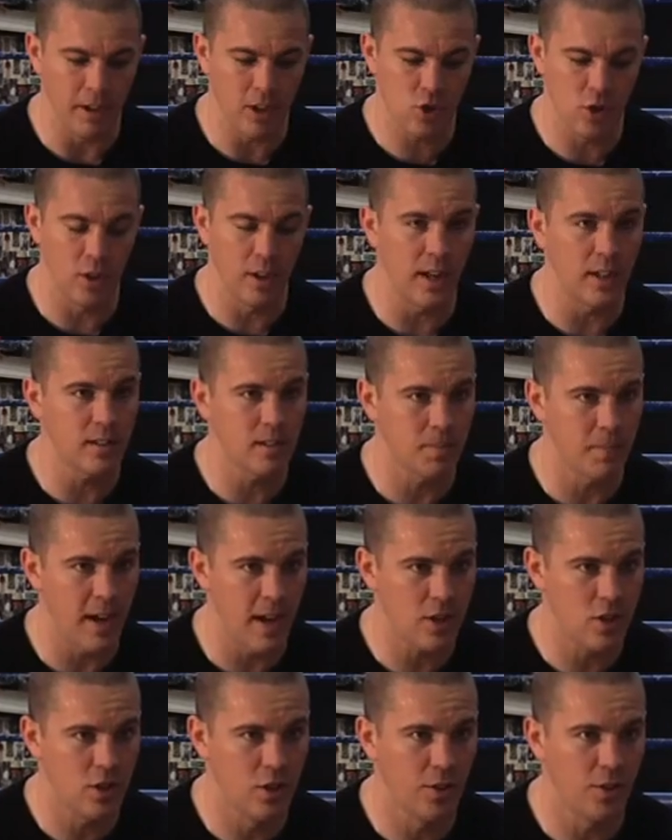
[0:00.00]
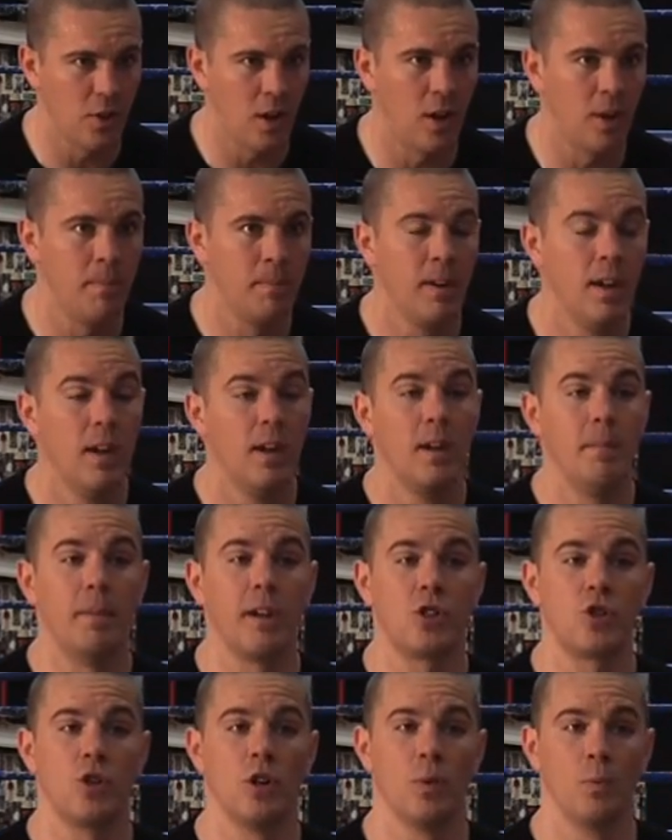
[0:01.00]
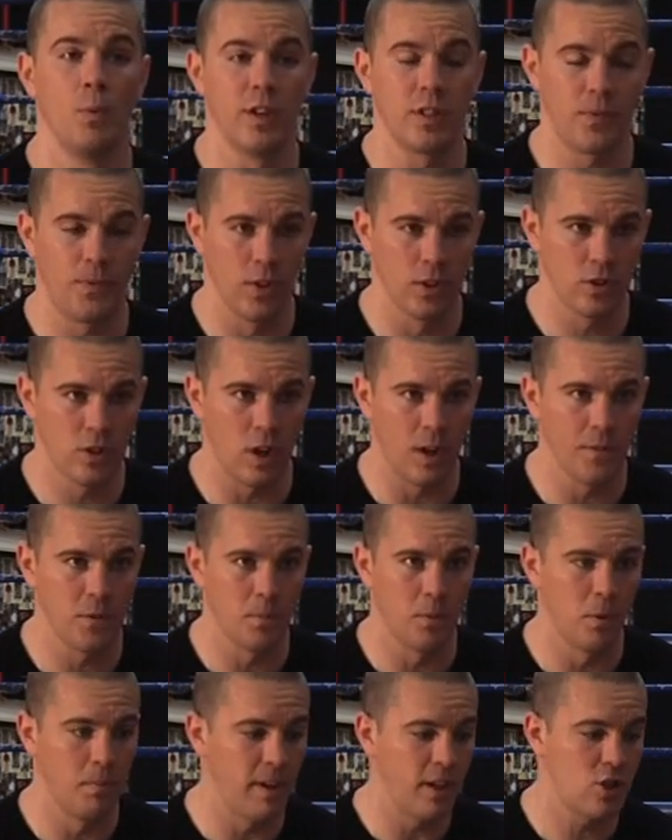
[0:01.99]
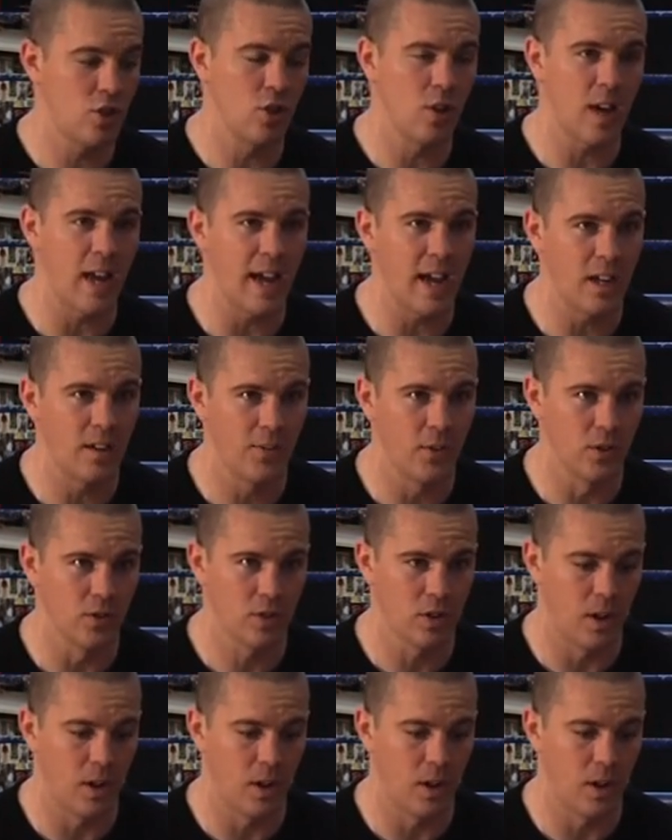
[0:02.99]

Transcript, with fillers: Make sure you're not smashing your thumb, make sure your wrist feels comfortable, make sure your hand feels